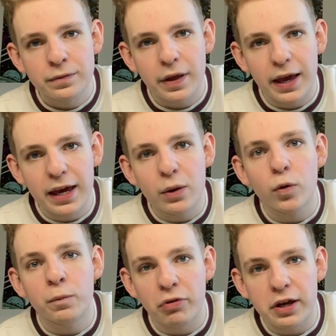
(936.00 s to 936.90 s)
It will
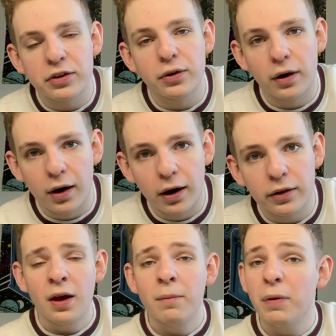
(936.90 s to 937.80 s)
break your heart.
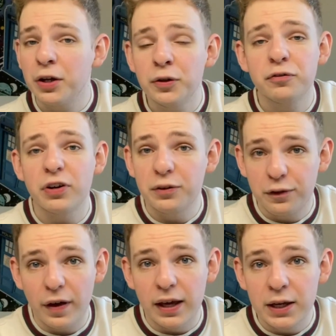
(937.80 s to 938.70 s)
My good friend
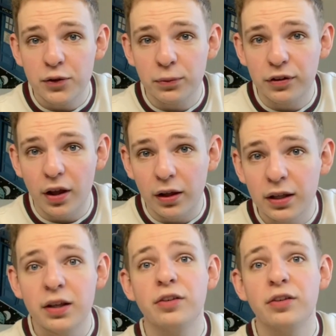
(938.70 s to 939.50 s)
Faye from CERT